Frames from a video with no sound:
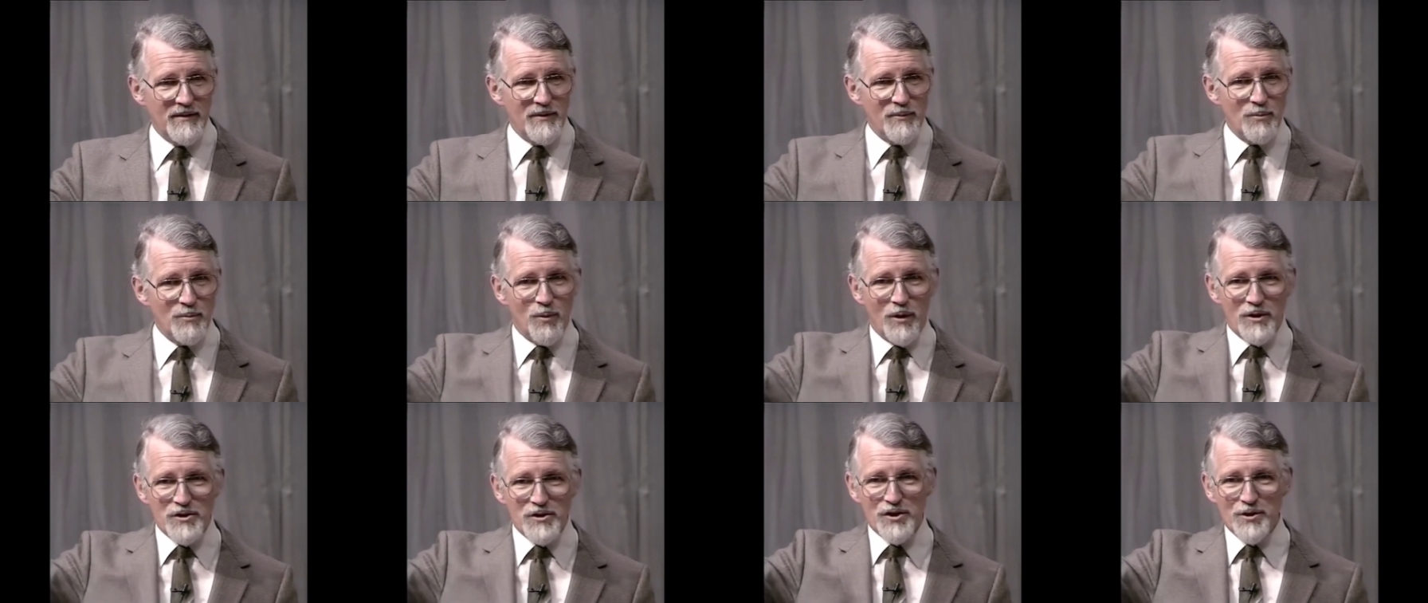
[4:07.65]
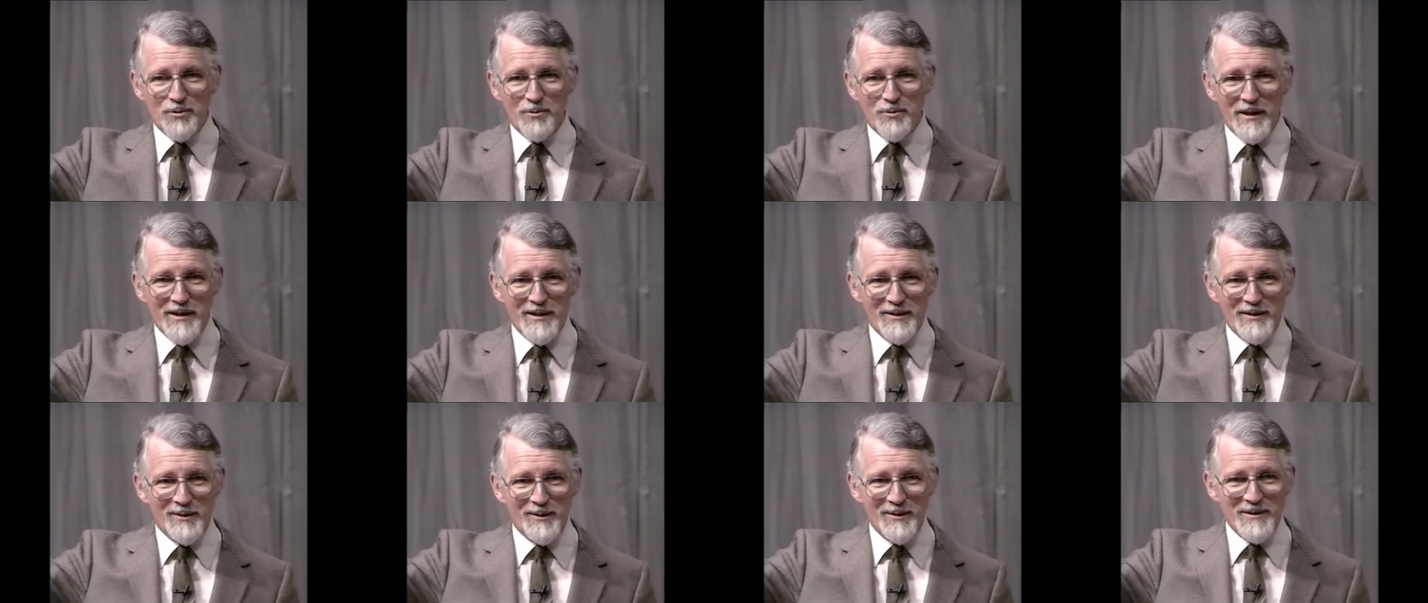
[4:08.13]
wash
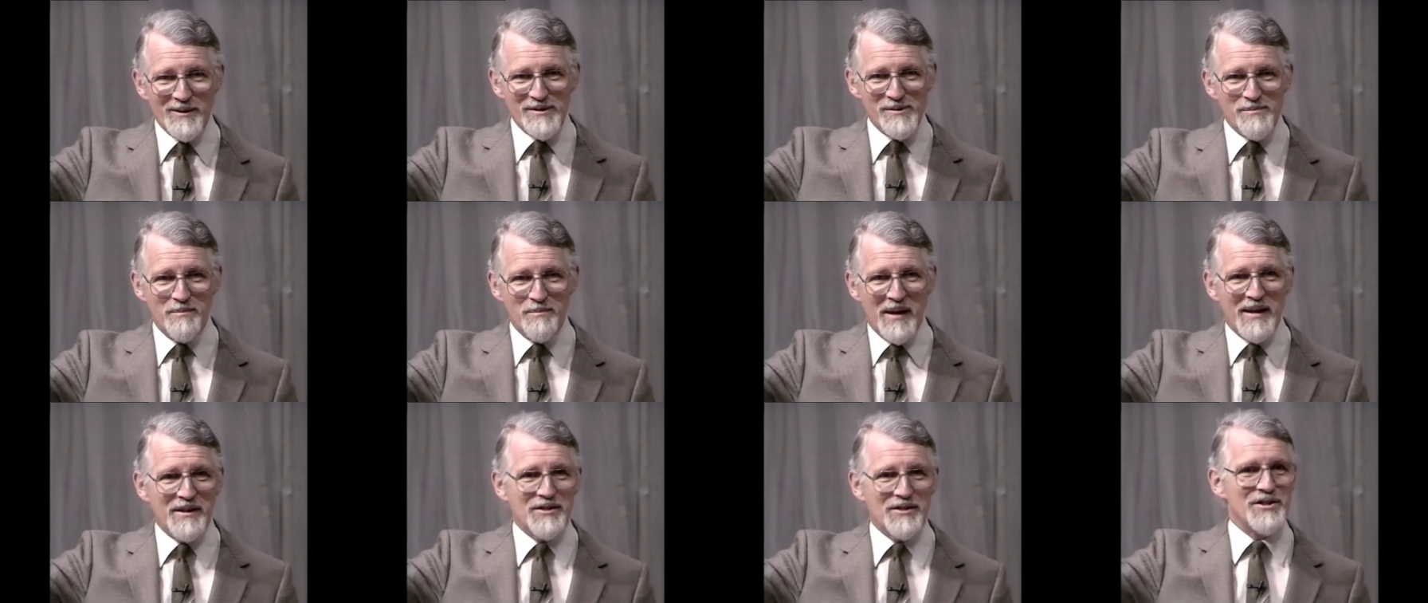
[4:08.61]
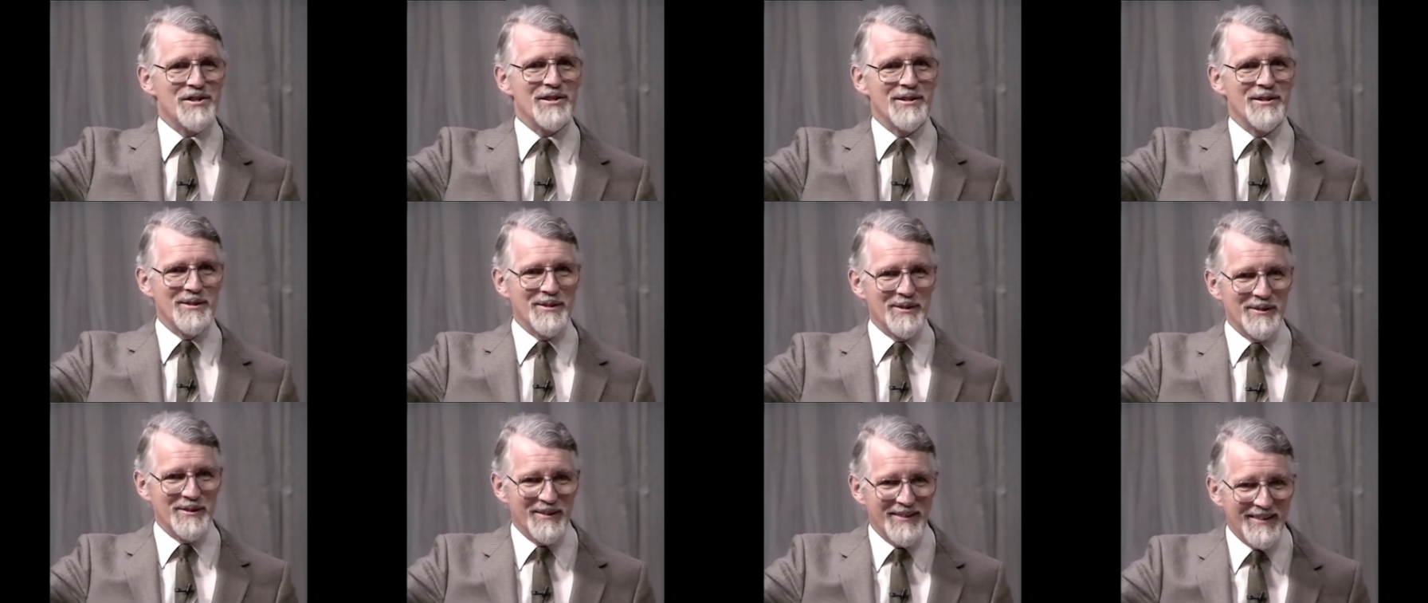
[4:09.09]
away all his
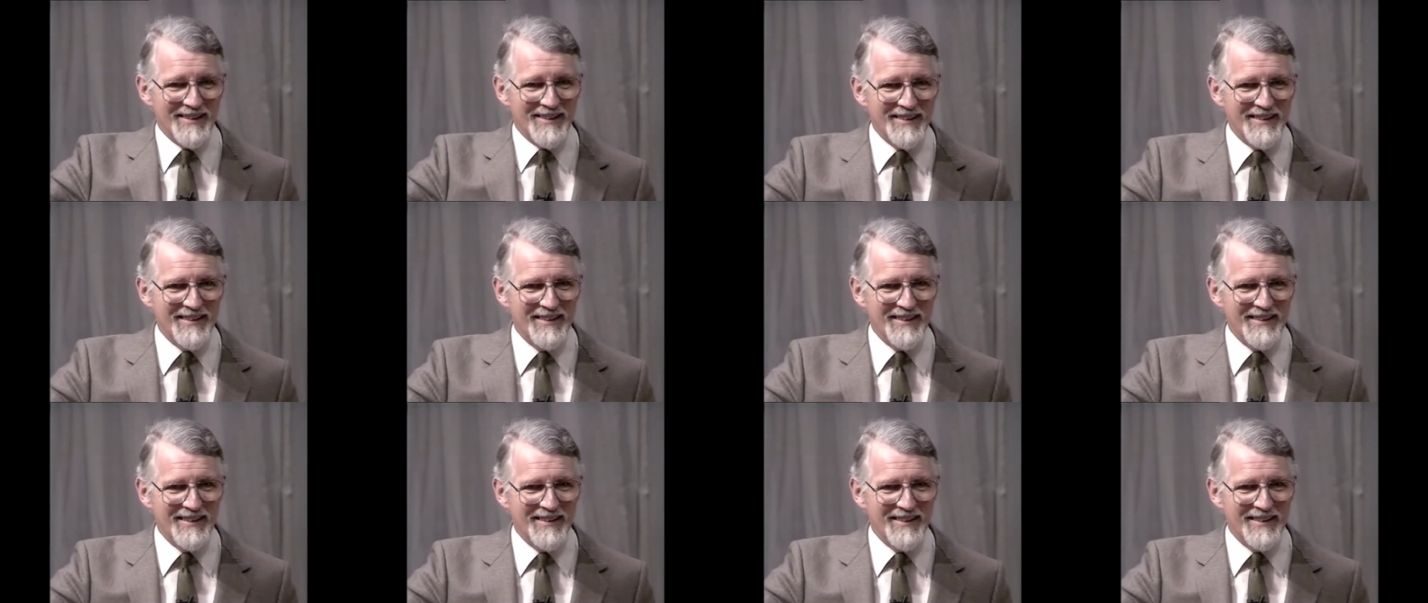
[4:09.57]
bachelorhood,